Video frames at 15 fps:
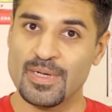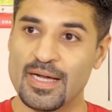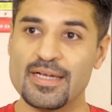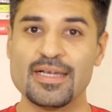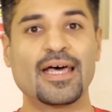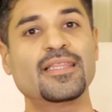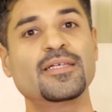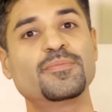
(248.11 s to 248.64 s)

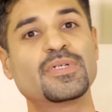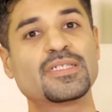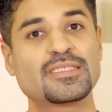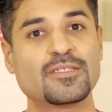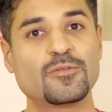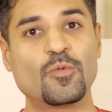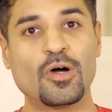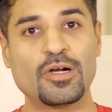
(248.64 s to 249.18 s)
Another
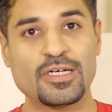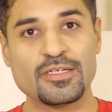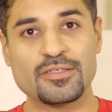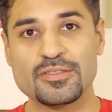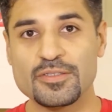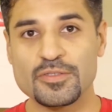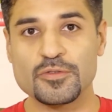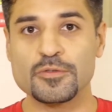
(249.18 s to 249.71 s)
person walked
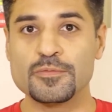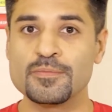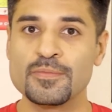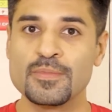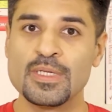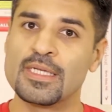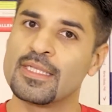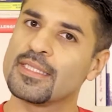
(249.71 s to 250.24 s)
into the room.
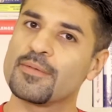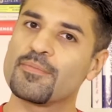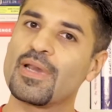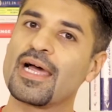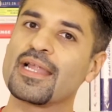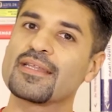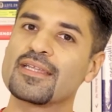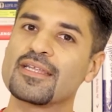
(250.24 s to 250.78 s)
The
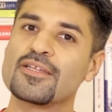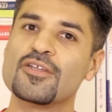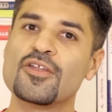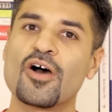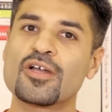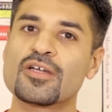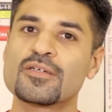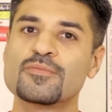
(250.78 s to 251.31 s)
plant did
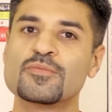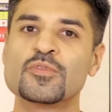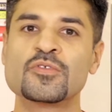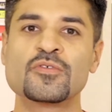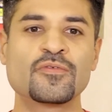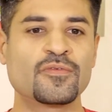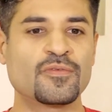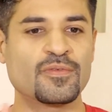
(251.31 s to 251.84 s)
not
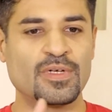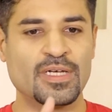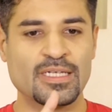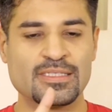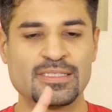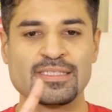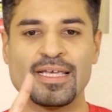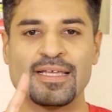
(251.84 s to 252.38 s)
move.
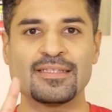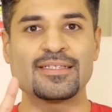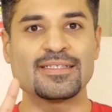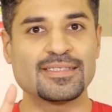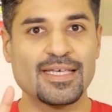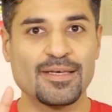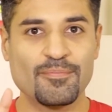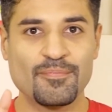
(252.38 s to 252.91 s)
It stayed the
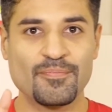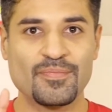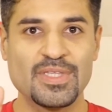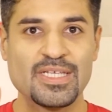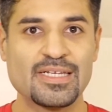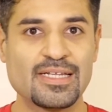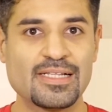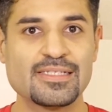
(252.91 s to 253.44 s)
same.
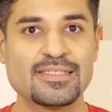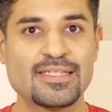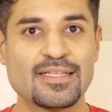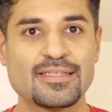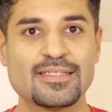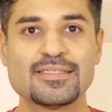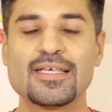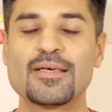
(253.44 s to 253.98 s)
The needle
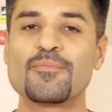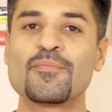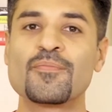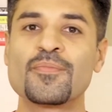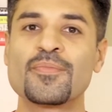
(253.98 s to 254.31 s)
stayed the same.